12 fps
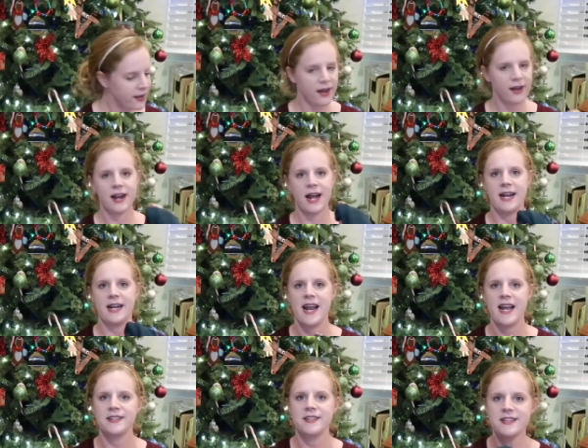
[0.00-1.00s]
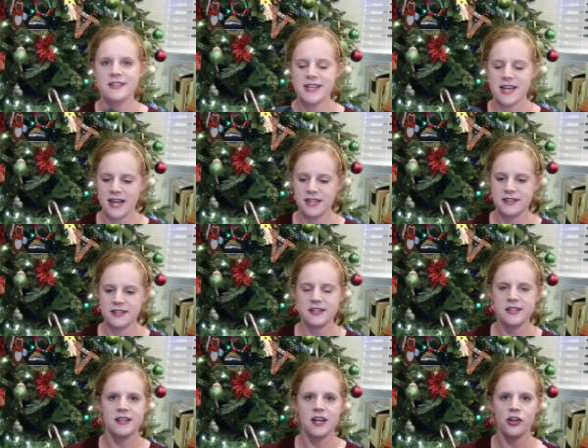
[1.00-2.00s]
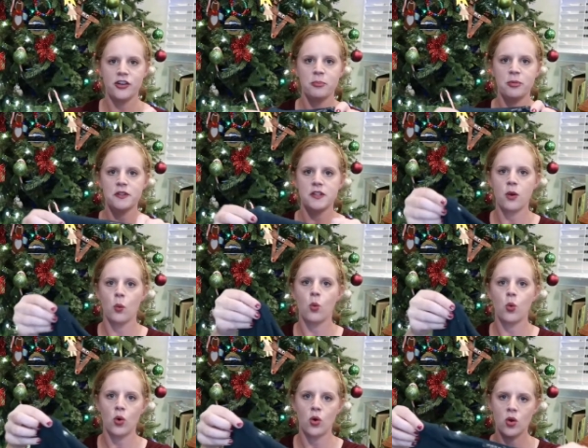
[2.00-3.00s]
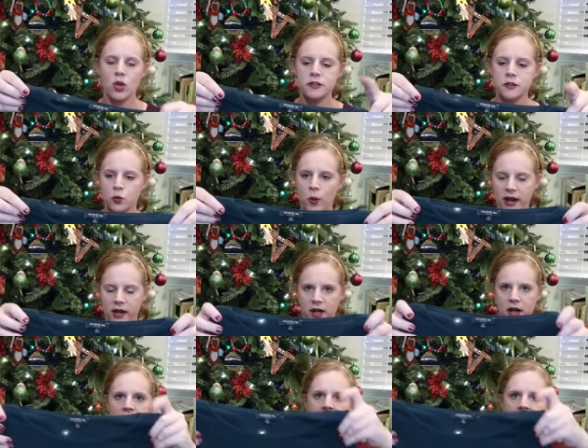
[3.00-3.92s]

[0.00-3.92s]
Alrighty, next is this. This is 100% wool sweater,